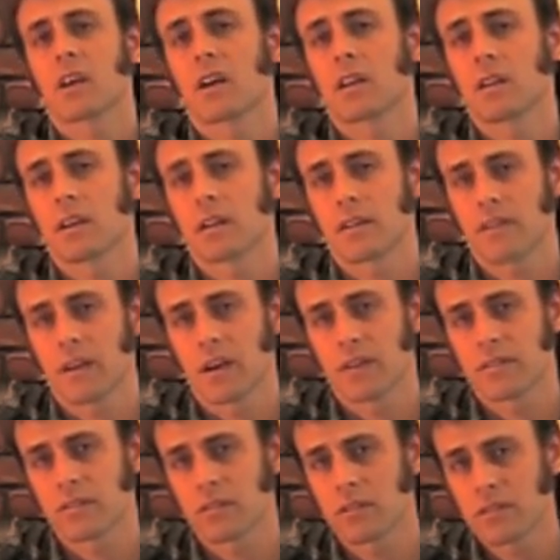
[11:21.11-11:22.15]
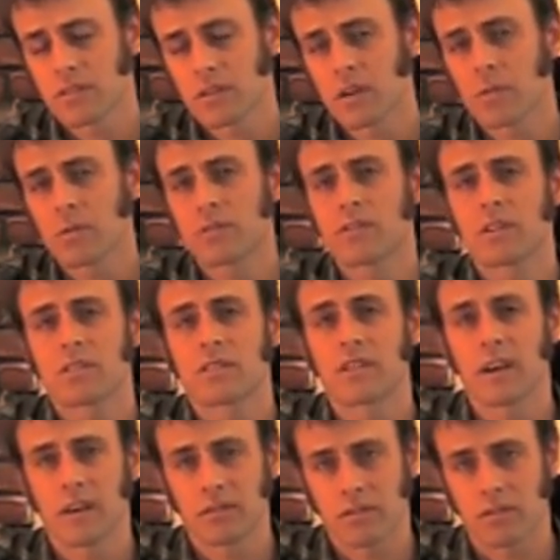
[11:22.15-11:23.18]
of like that. So let's start with just
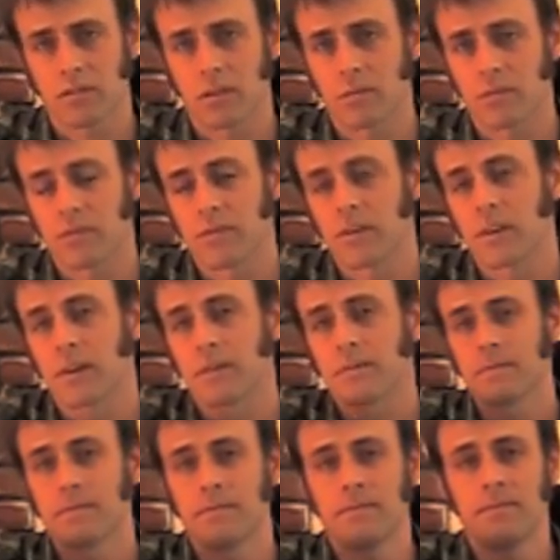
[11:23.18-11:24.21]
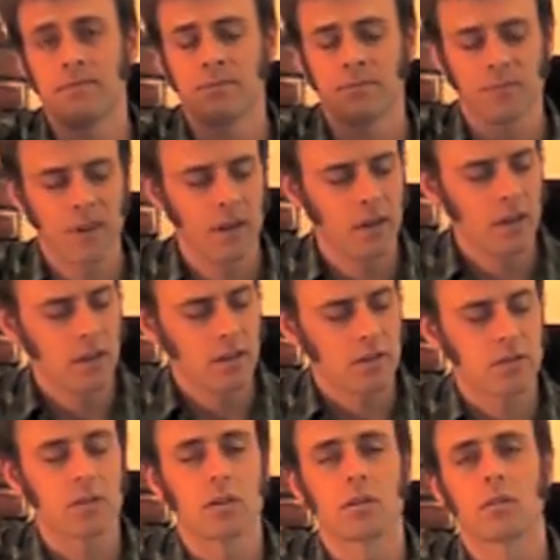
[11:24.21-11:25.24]
down strums for now.
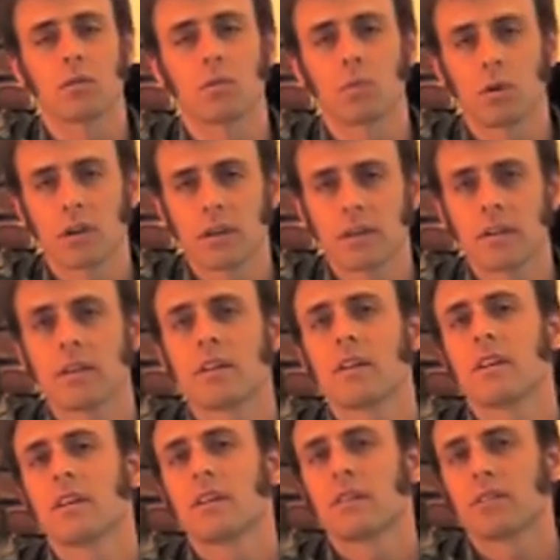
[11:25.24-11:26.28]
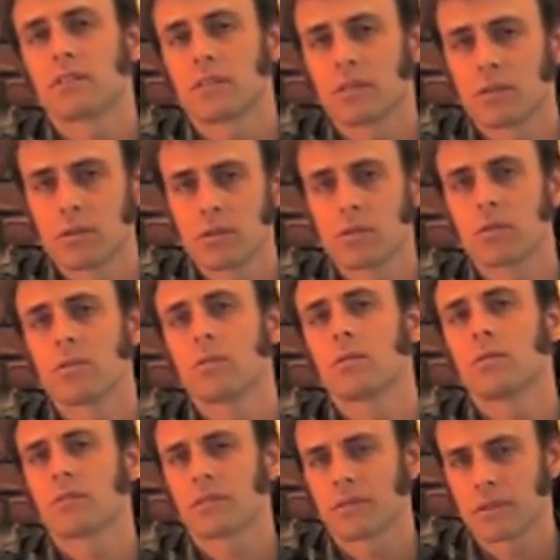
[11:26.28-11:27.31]
So 1,
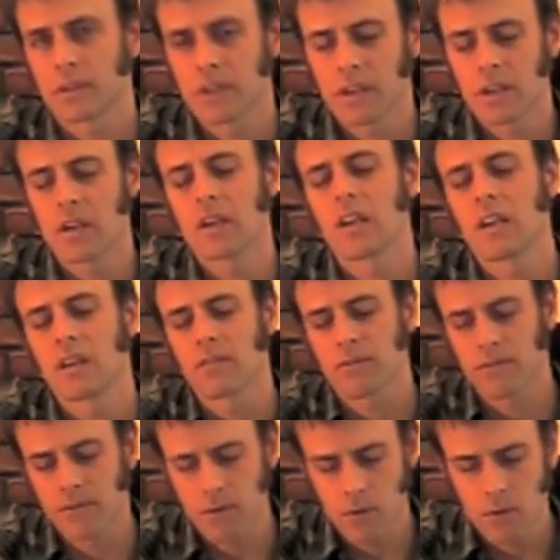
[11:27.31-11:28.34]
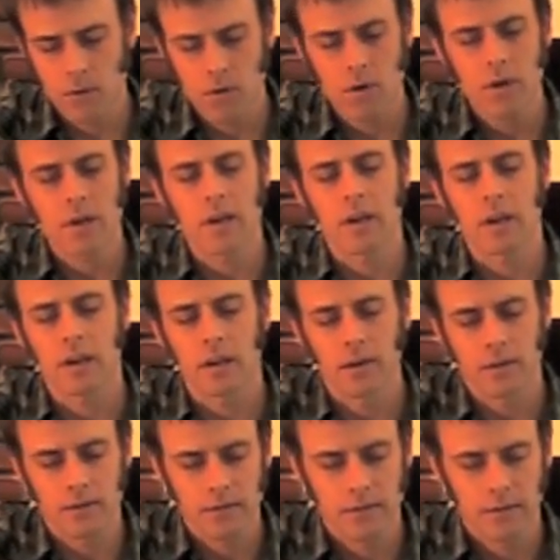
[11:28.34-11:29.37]
2, 3, 4, and 1,